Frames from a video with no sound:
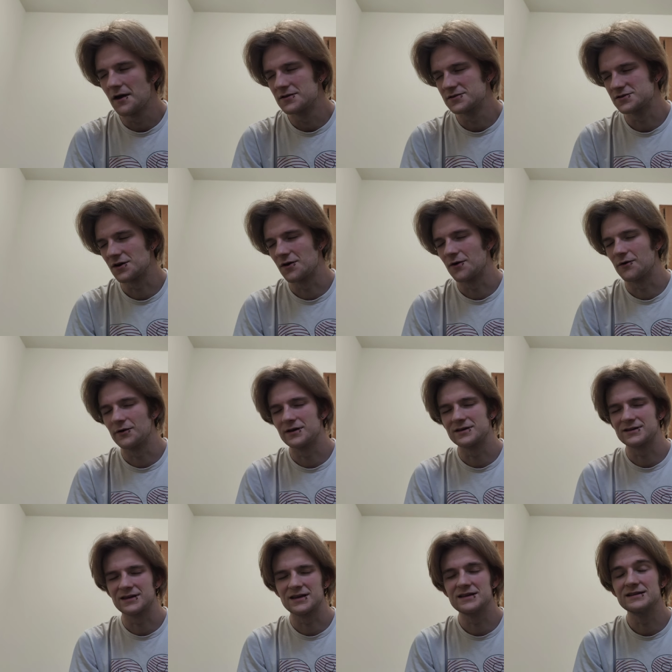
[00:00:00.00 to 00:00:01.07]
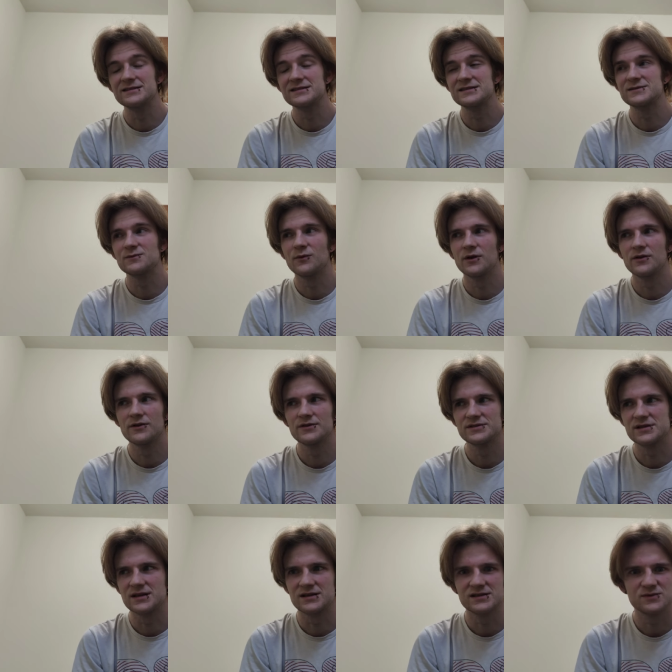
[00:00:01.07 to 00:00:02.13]
So it, it's one of
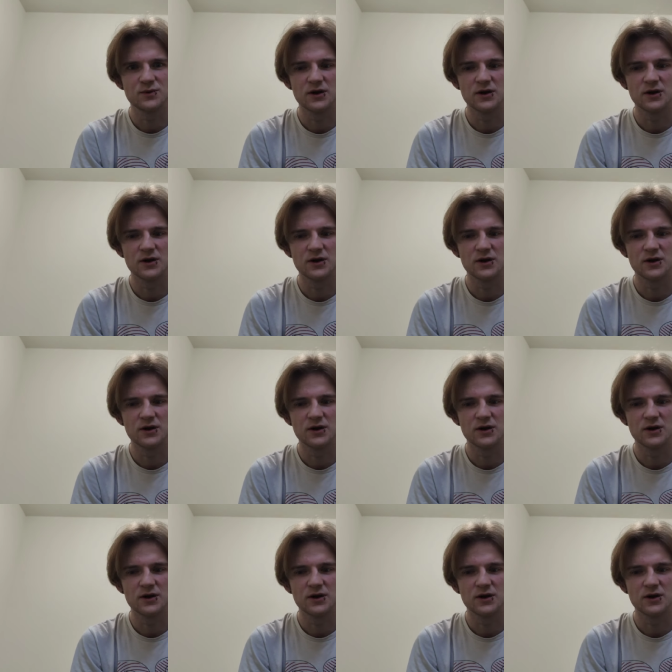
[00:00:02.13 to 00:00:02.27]
those things